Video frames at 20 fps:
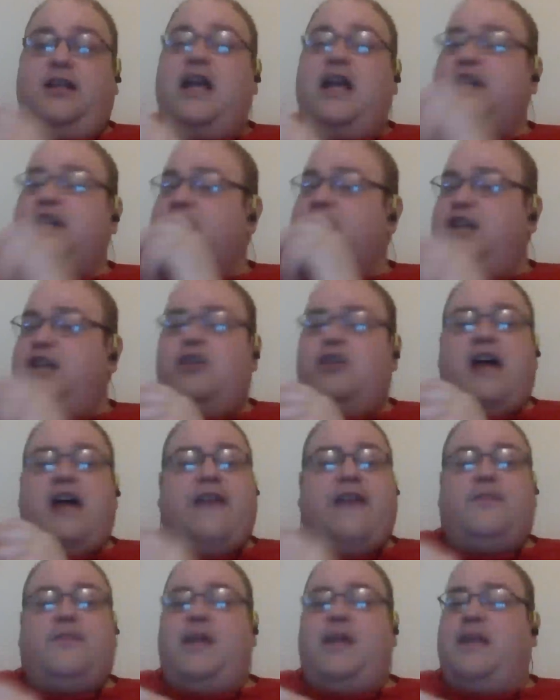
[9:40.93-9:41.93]
You don't
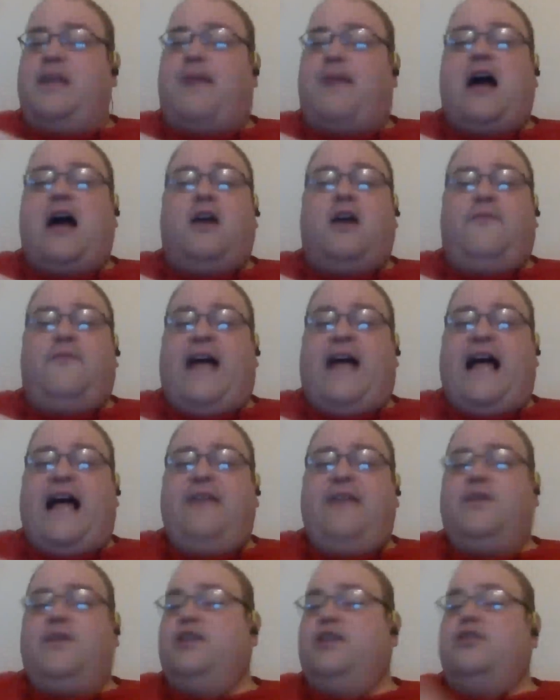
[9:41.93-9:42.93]
have to be in a Power
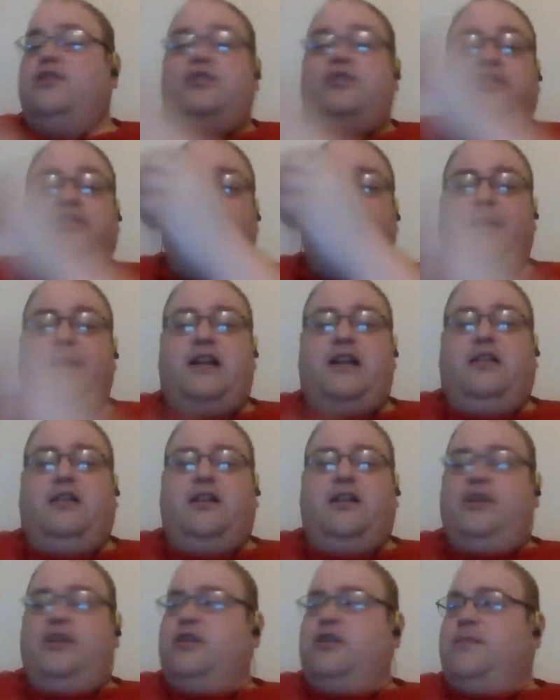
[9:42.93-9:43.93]
5. You can be in
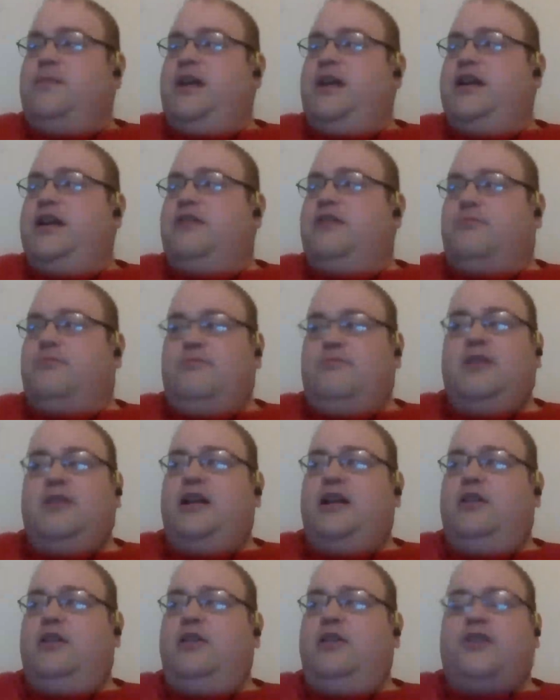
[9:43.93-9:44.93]

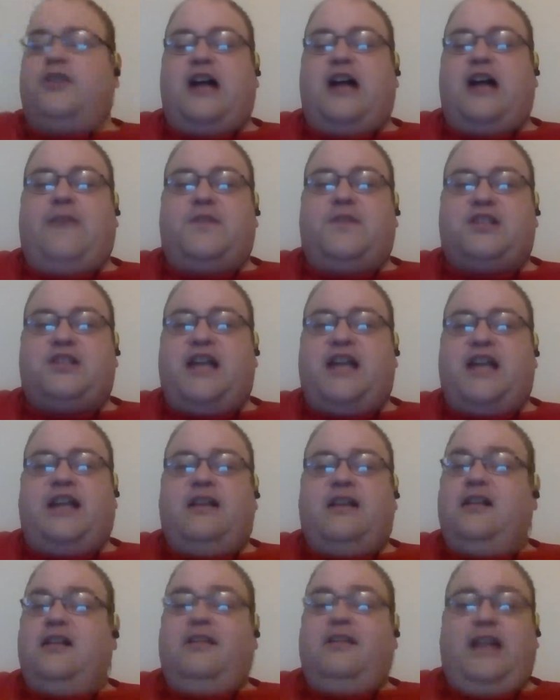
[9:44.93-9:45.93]
a little conference
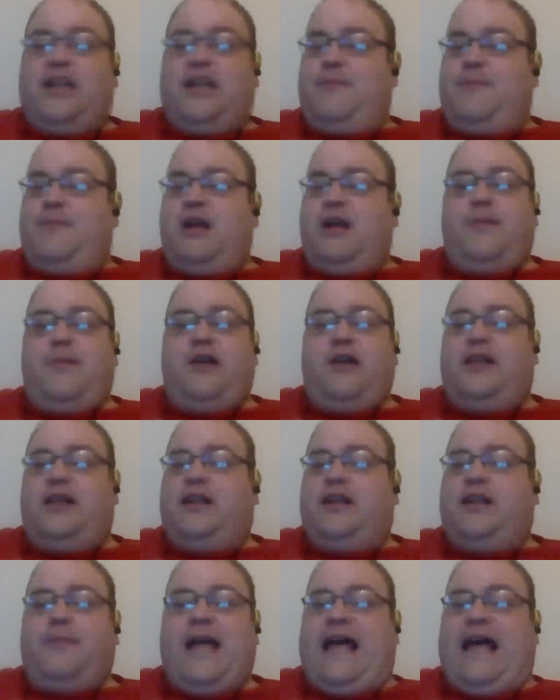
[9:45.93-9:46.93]
like the Mid-America,
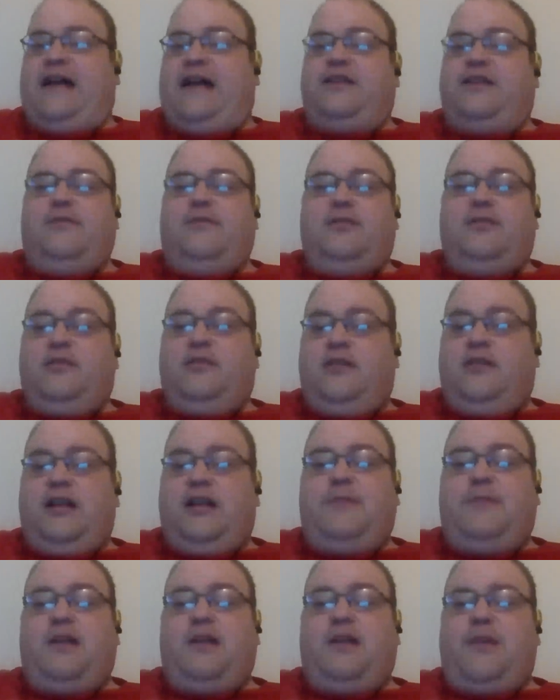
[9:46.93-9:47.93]
like the MAC,
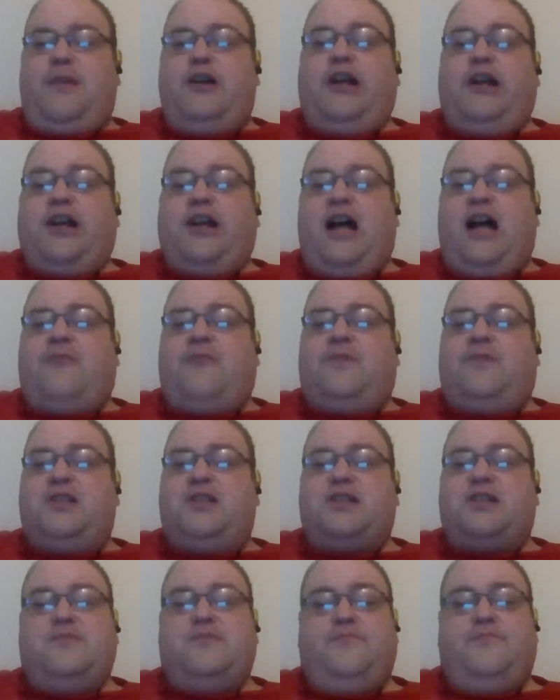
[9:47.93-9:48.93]
in the Mid-America
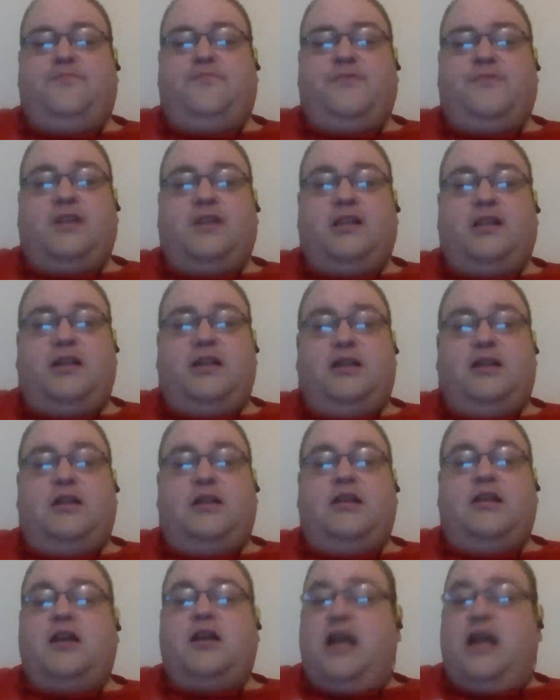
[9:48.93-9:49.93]
Conference,
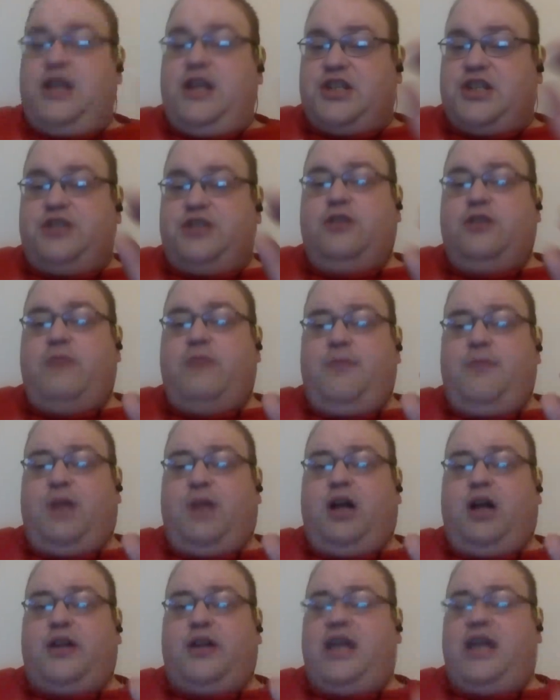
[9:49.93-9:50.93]
and you still win
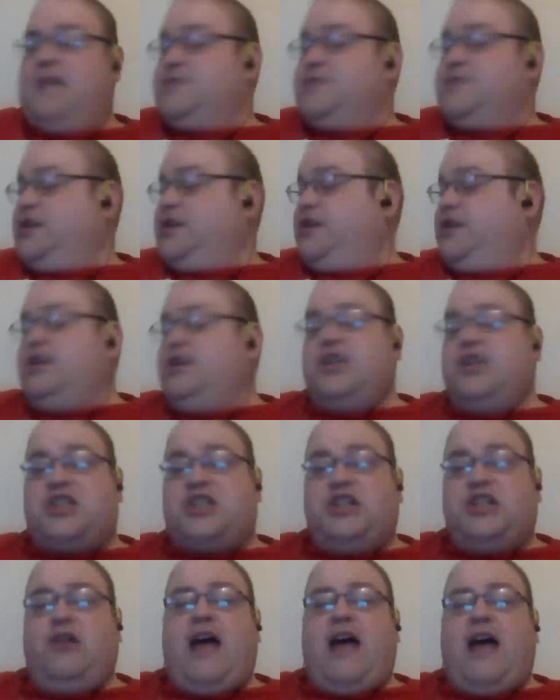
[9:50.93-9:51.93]
ball games. You
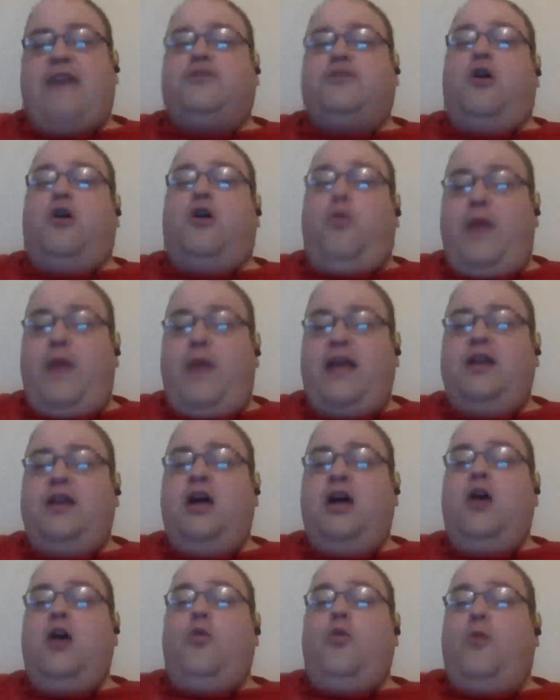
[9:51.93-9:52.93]
still have to win.